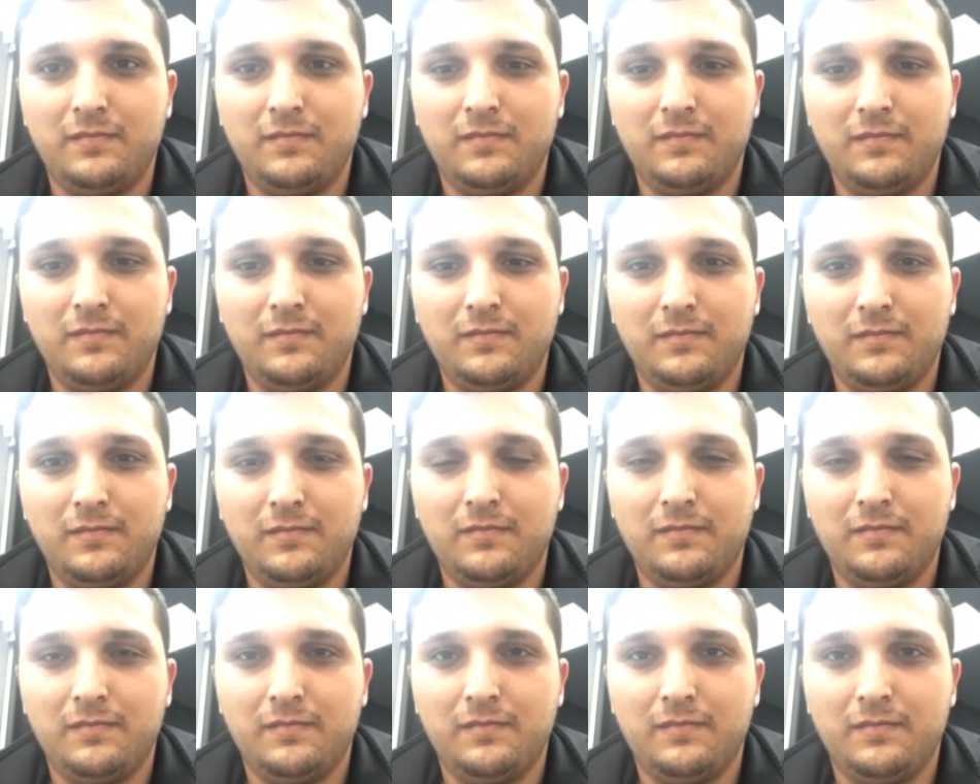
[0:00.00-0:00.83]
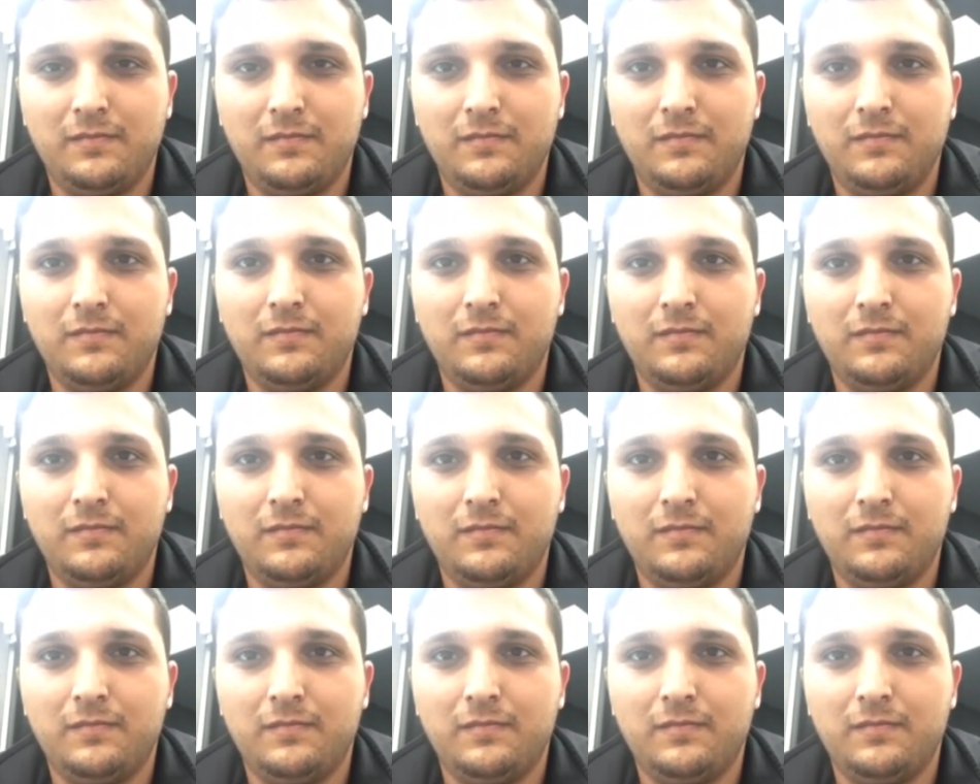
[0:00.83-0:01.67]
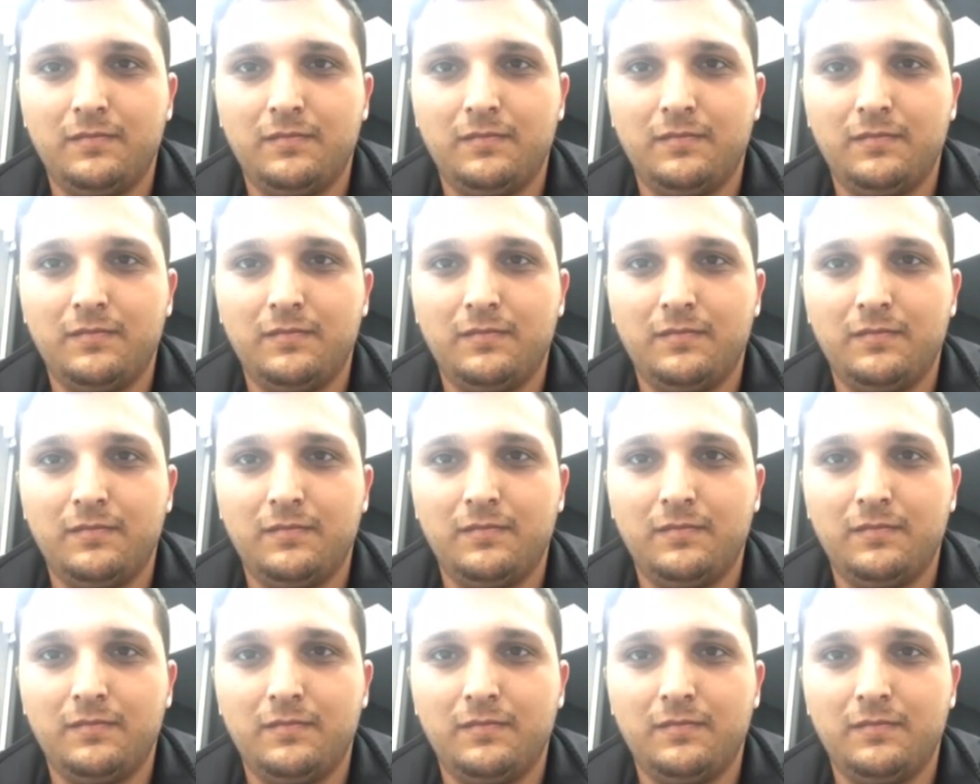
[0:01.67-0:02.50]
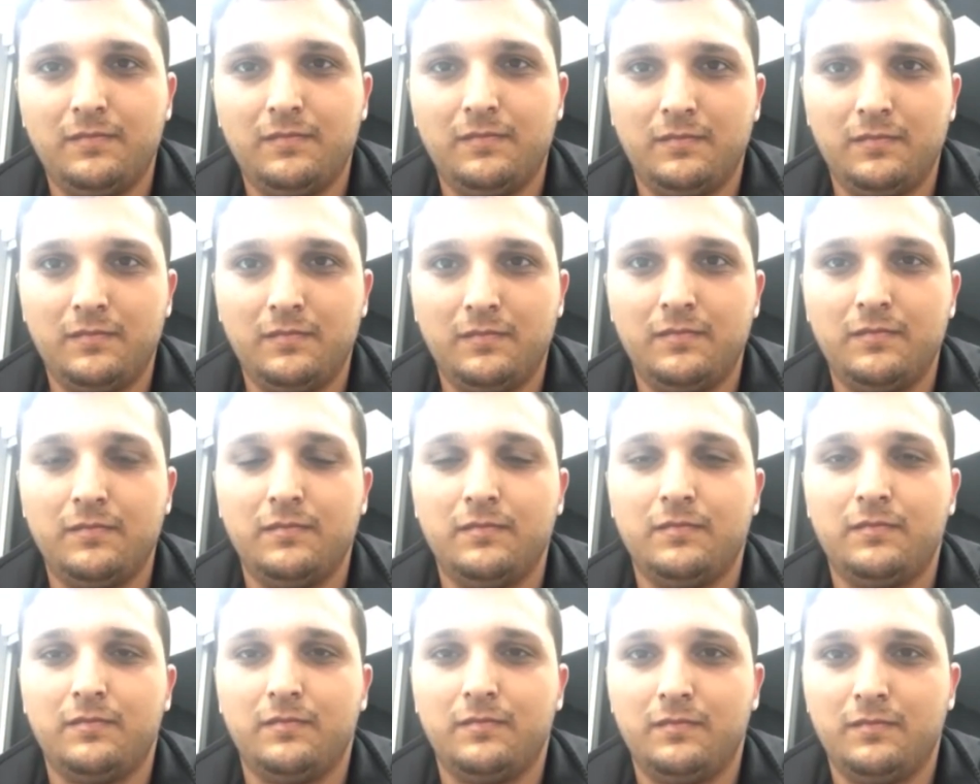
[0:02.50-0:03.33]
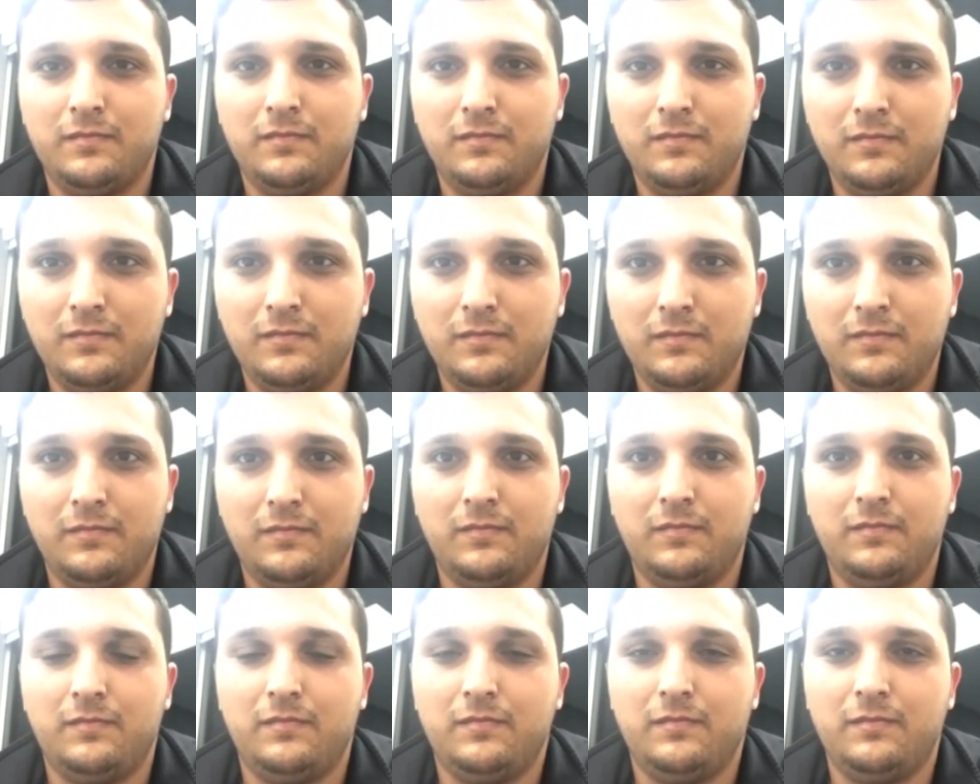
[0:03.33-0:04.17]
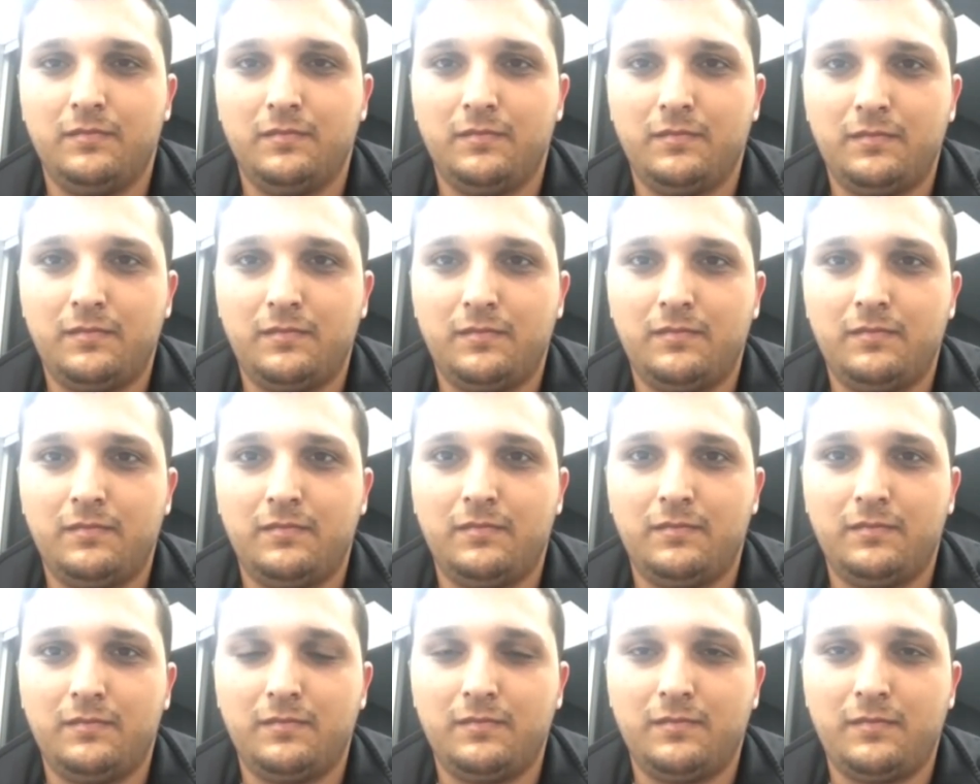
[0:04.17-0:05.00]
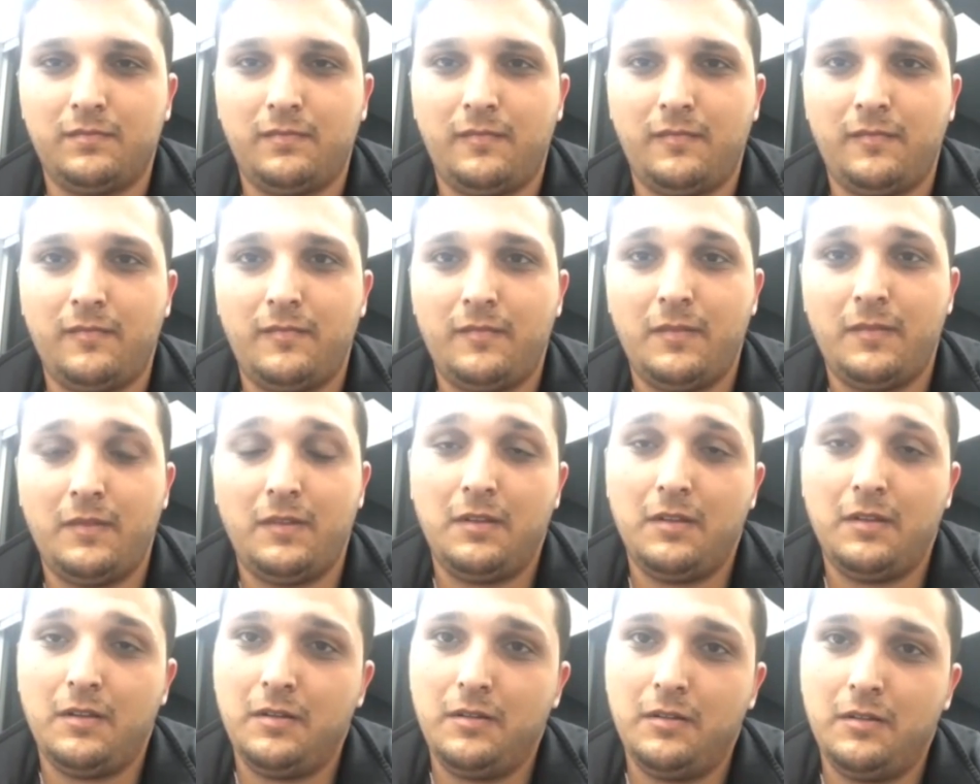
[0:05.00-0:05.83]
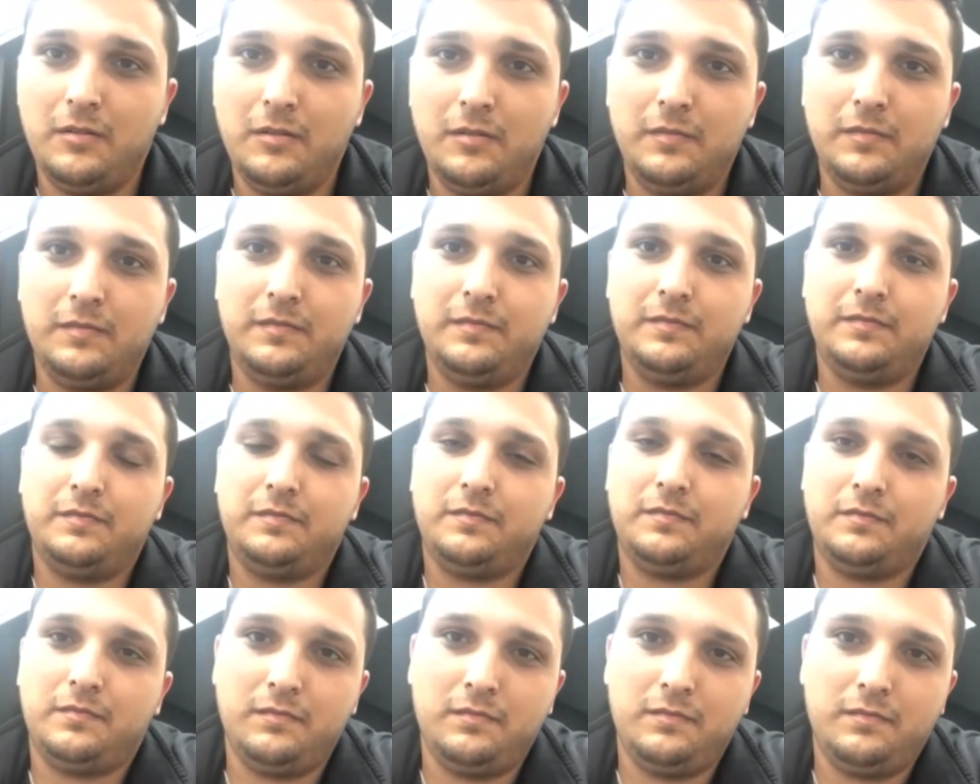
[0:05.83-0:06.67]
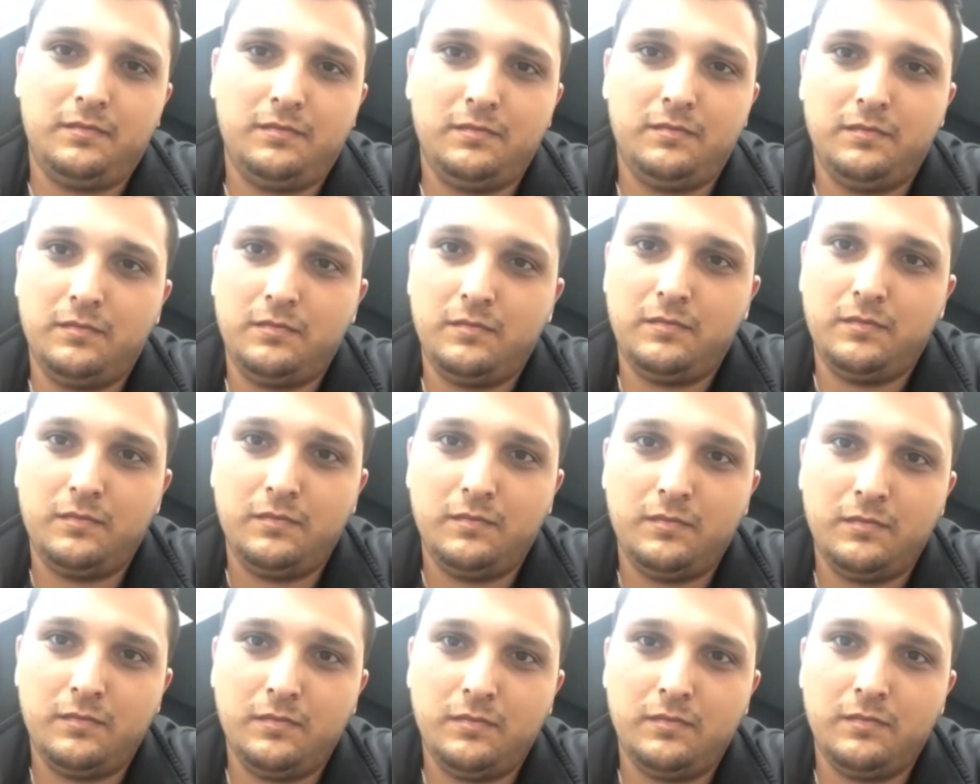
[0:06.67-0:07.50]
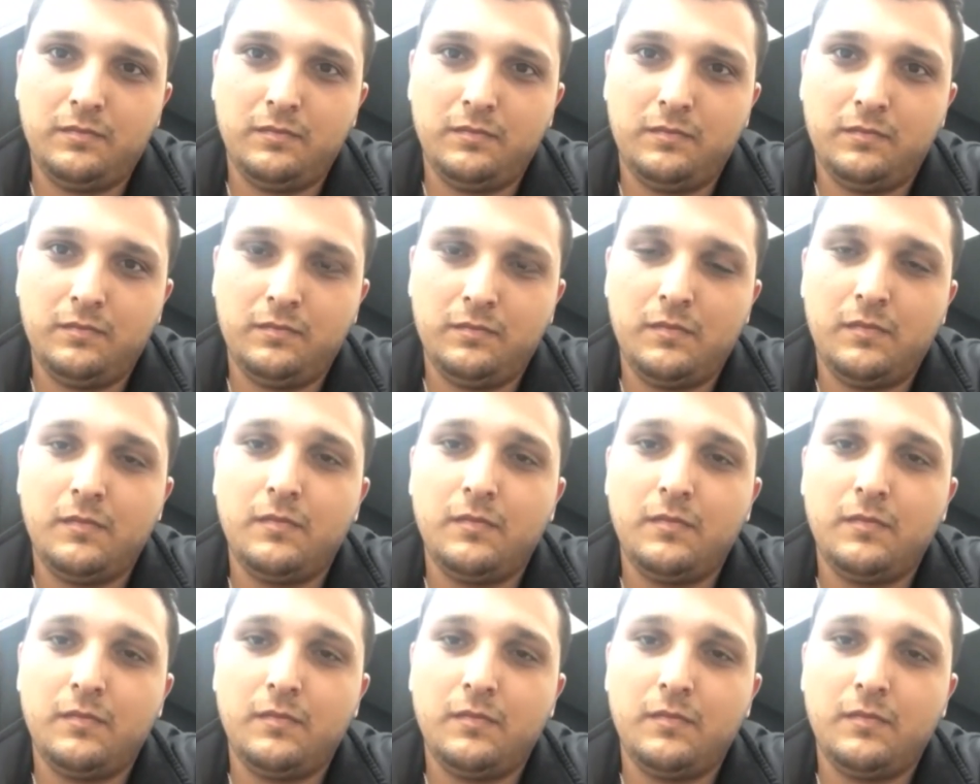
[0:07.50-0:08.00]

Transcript: The person shown says nothing.